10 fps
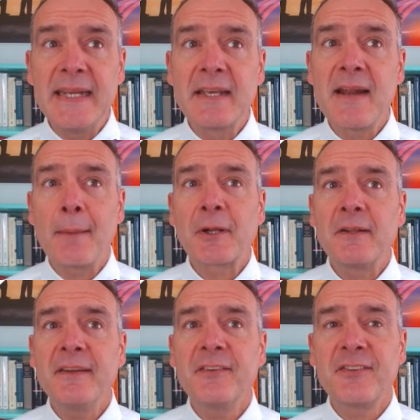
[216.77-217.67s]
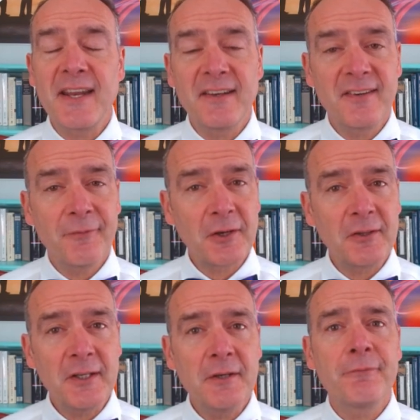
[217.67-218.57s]
economically,
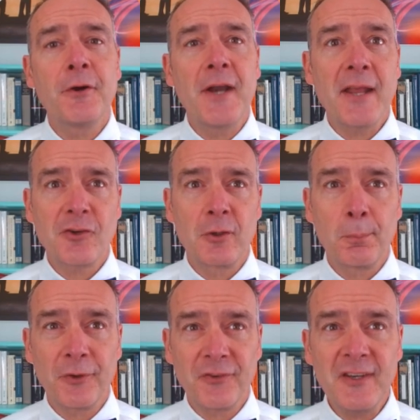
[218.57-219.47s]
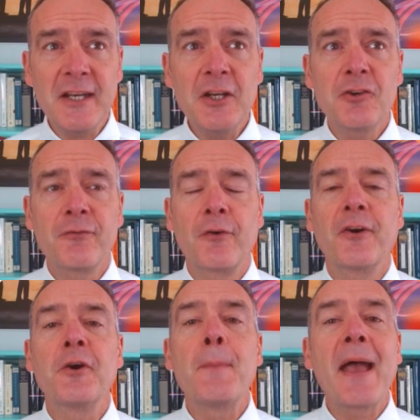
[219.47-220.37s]
scientifically, for national prestige, for
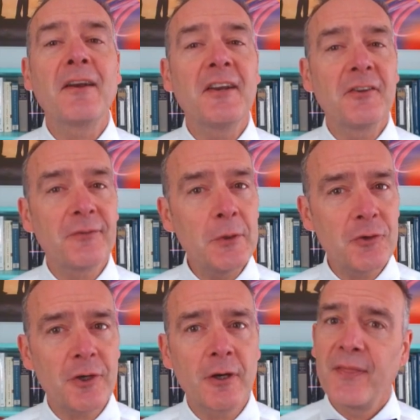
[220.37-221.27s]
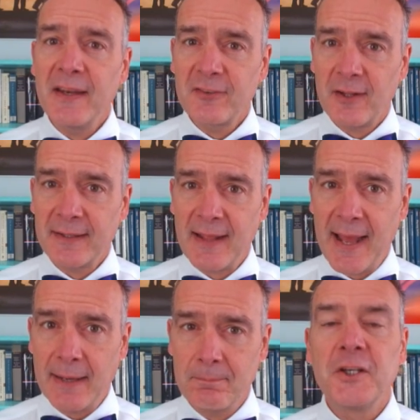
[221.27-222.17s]
humanity's future, things like that.